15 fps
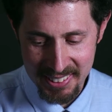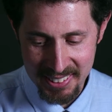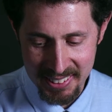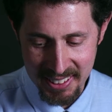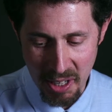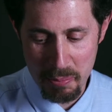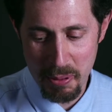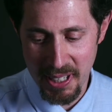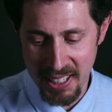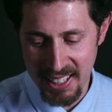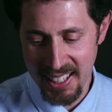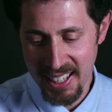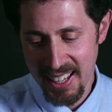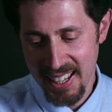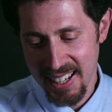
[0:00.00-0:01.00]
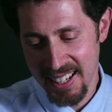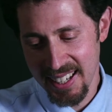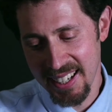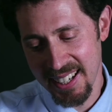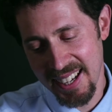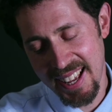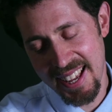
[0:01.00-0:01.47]
company.
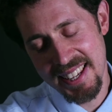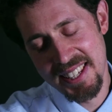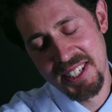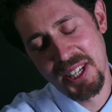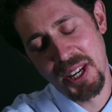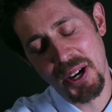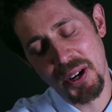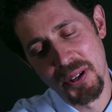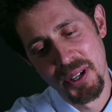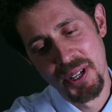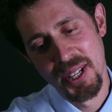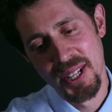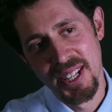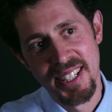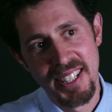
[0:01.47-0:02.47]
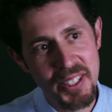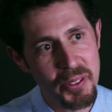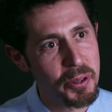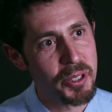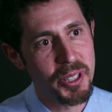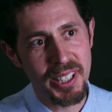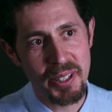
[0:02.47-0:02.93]
And so, we
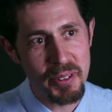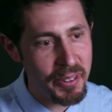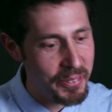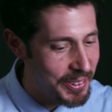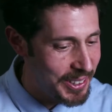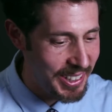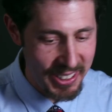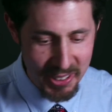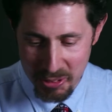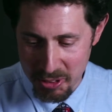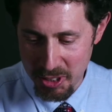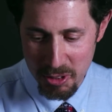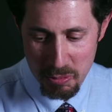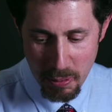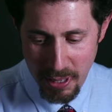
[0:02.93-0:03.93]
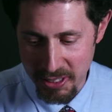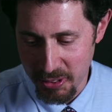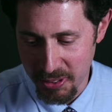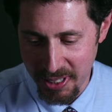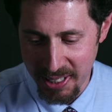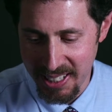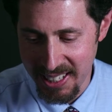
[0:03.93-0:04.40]
were coming up with, she was
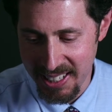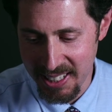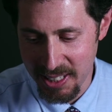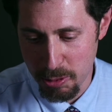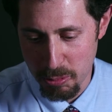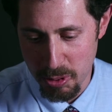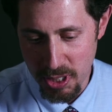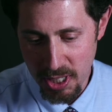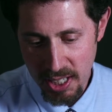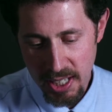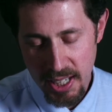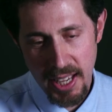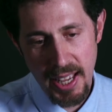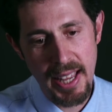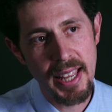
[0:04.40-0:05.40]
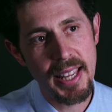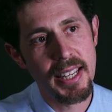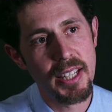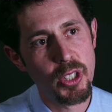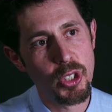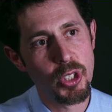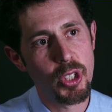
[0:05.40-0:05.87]
bouncing around names,
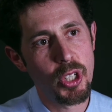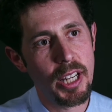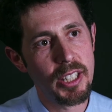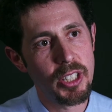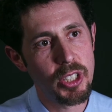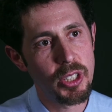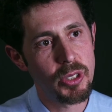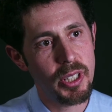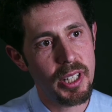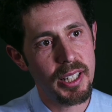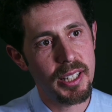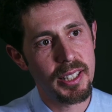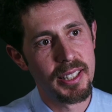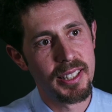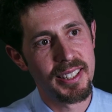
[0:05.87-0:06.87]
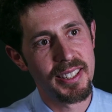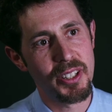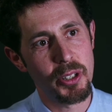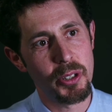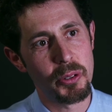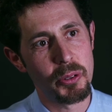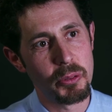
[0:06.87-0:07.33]
and she's like,
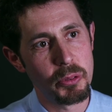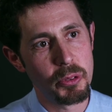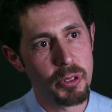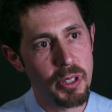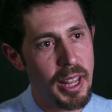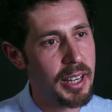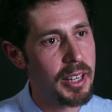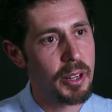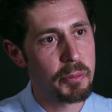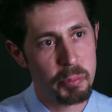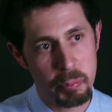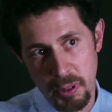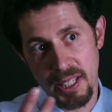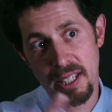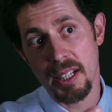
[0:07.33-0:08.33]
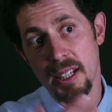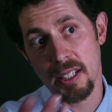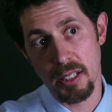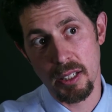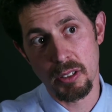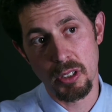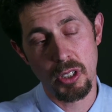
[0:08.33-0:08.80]
ended up playing on
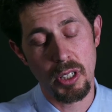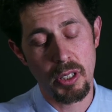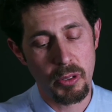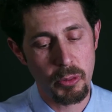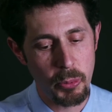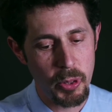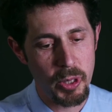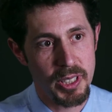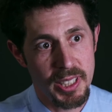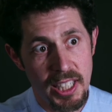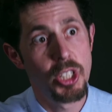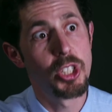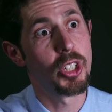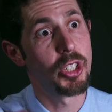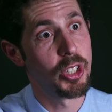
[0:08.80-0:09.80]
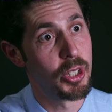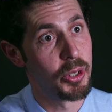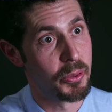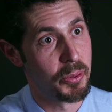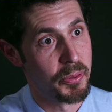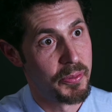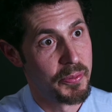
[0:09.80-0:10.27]
the word teacher
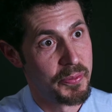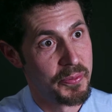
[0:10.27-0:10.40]
you.